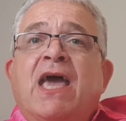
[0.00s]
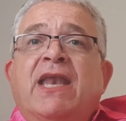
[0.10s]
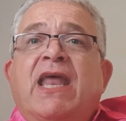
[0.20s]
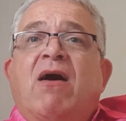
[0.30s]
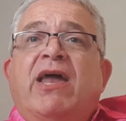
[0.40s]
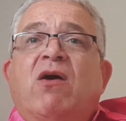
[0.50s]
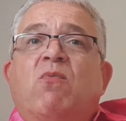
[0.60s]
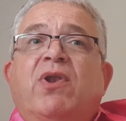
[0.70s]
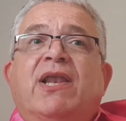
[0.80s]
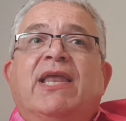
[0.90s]
Now, I
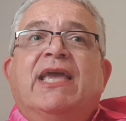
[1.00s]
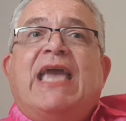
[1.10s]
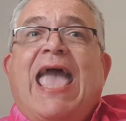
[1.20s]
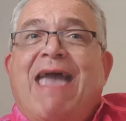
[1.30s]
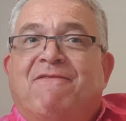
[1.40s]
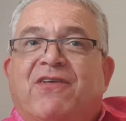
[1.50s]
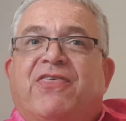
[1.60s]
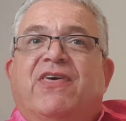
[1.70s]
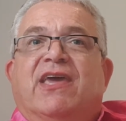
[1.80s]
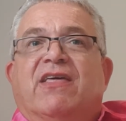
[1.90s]
don't want to link
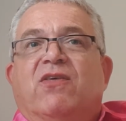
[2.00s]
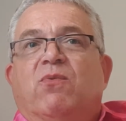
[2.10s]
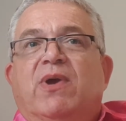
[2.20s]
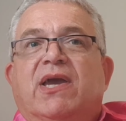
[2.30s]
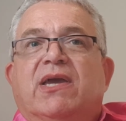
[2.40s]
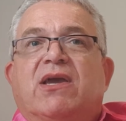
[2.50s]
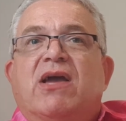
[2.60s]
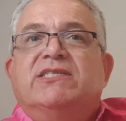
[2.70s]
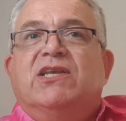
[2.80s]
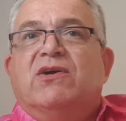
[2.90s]
everything that we're
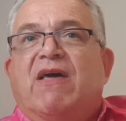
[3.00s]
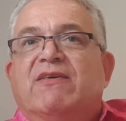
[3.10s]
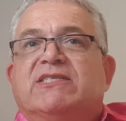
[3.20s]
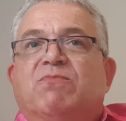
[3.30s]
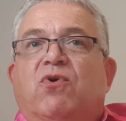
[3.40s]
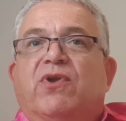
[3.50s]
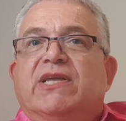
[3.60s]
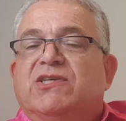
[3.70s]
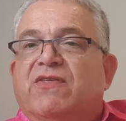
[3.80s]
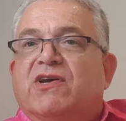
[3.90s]
going to look at this
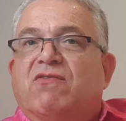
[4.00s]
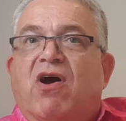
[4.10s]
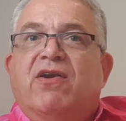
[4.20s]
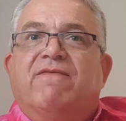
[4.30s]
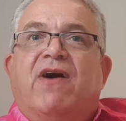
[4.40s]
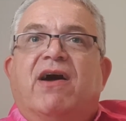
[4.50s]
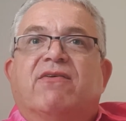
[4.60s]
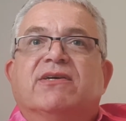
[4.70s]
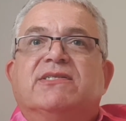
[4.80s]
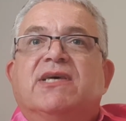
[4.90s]
morning to the
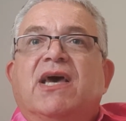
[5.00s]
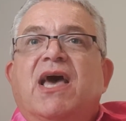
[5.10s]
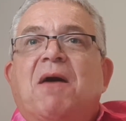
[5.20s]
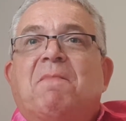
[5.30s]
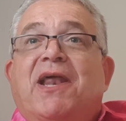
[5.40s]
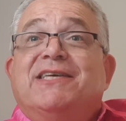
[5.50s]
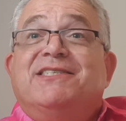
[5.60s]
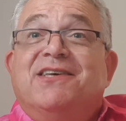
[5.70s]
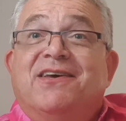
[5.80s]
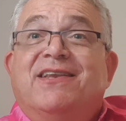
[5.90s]
coronavirus, but I
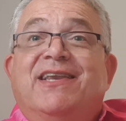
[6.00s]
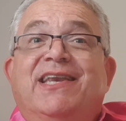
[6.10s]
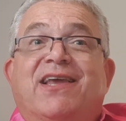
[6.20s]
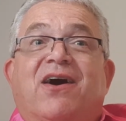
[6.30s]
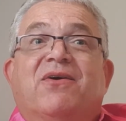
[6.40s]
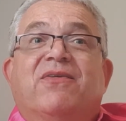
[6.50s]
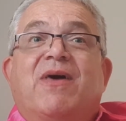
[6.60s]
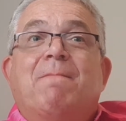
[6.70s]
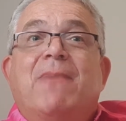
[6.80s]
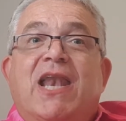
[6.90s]
certainly know
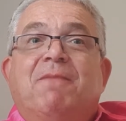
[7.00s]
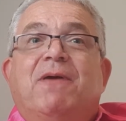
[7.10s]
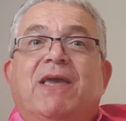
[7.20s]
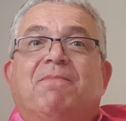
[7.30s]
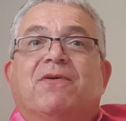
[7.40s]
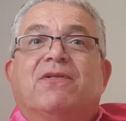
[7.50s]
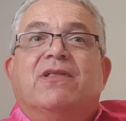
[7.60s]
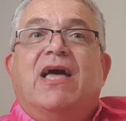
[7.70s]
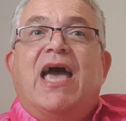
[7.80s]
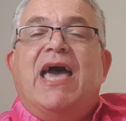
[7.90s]
that many
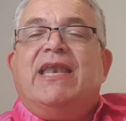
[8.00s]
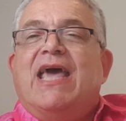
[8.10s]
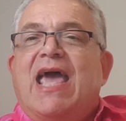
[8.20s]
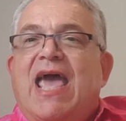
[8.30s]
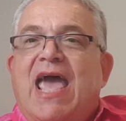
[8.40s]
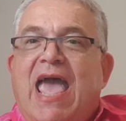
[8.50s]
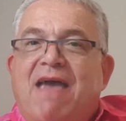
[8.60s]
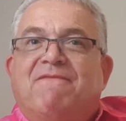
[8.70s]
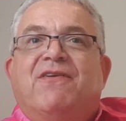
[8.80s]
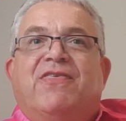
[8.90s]
people had
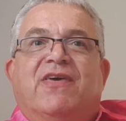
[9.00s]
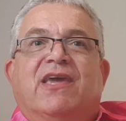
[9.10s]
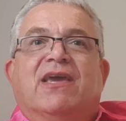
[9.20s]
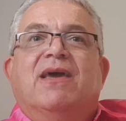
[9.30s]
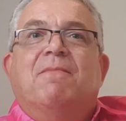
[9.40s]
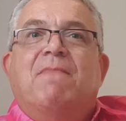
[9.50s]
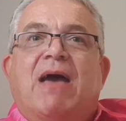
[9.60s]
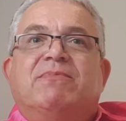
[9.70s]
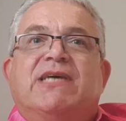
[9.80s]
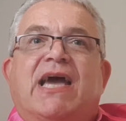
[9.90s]
everything
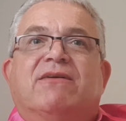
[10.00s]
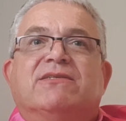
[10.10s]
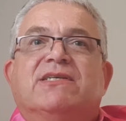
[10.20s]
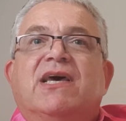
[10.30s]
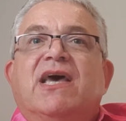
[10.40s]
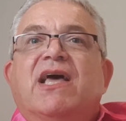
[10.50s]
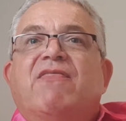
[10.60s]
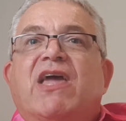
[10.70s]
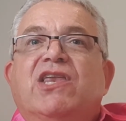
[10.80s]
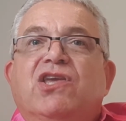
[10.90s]
mapped out.
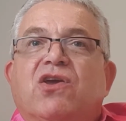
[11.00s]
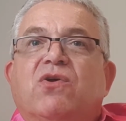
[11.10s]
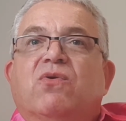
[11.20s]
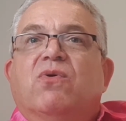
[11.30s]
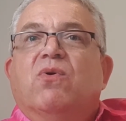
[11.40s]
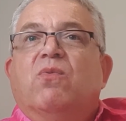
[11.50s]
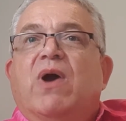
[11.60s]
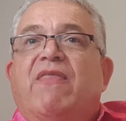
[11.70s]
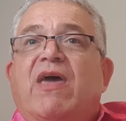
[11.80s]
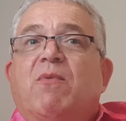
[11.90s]
They knew
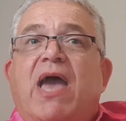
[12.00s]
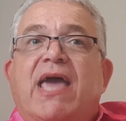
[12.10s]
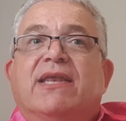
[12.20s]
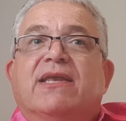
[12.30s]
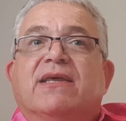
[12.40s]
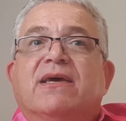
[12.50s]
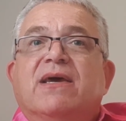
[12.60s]
where they were headed,